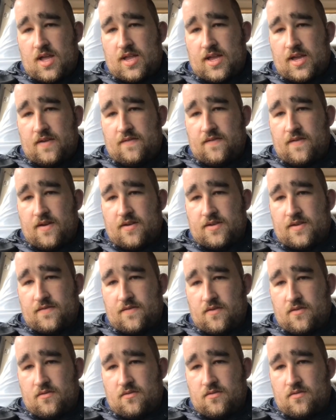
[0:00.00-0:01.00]
an
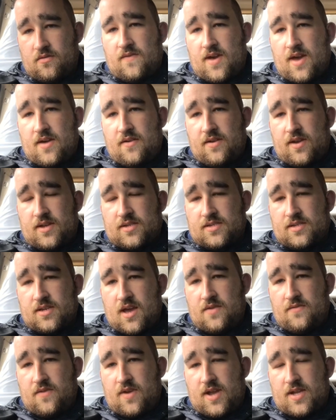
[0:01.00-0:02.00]
E34. There is
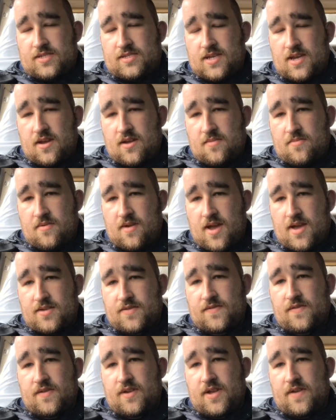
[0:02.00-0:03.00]
a rear turbo brace
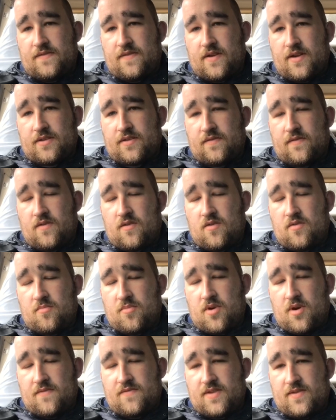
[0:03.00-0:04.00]
for an E34,
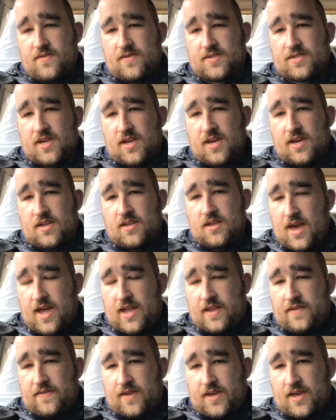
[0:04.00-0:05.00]
but I've never seen
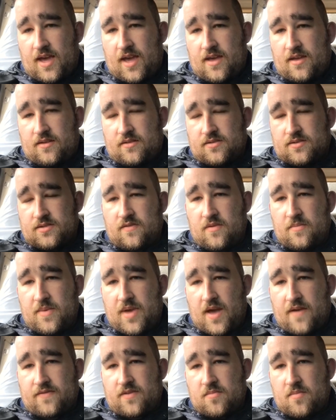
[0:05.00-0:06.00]
anything else from the
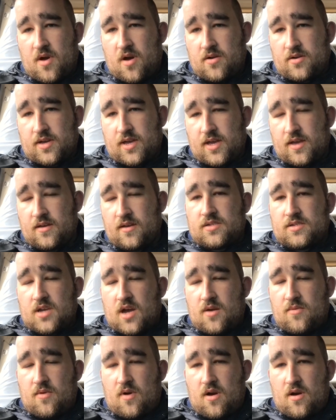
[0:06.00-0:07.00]
aftermarket.
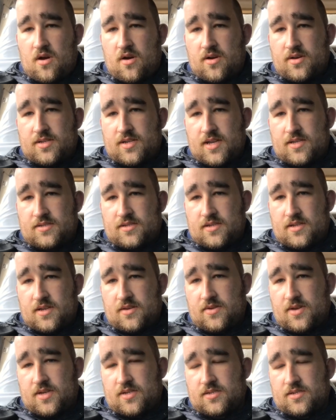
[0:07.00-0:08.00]
So what I tend to
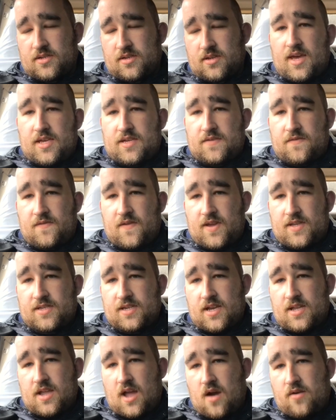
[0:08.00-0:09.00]
do is fit
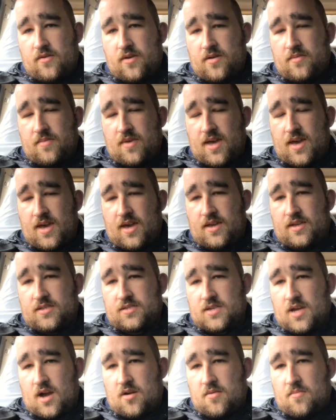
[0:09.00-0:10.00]
an OME
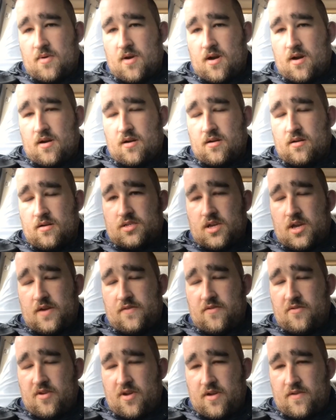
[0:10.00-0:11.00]
tow bar
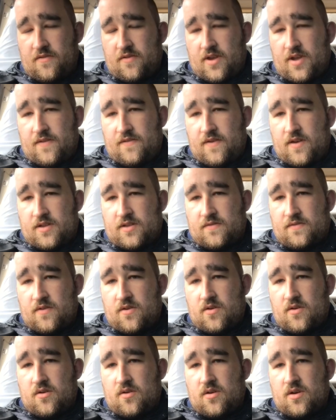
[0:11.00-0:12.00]
to the rear of the
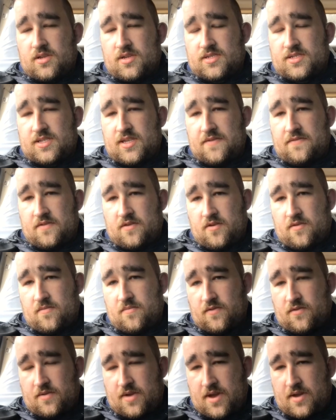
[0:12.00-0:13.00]
E34 to stiffen up
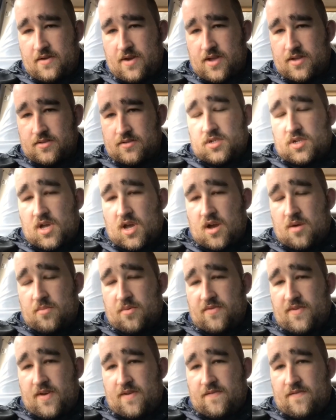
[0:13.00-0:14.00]
the rear end. So
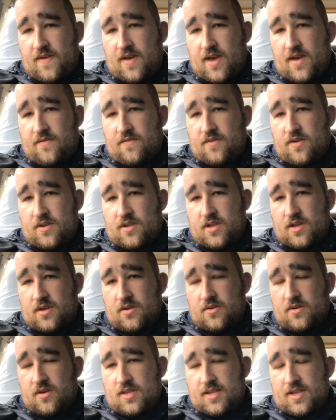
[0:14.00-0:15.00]
without further
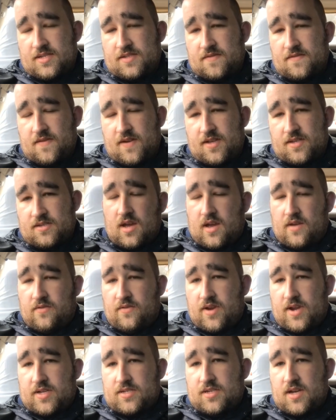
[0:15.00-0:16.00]
ado, let's fit a
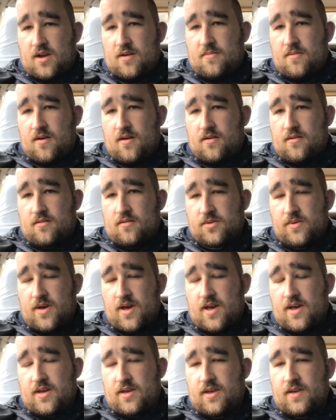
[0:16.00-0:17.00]
rear tow bar to
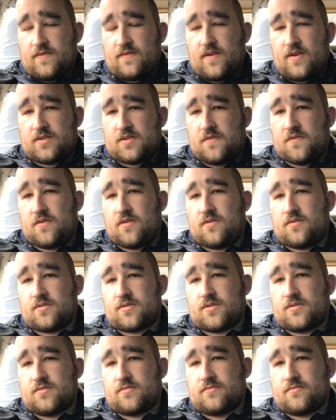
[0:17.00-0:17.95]
our E34s.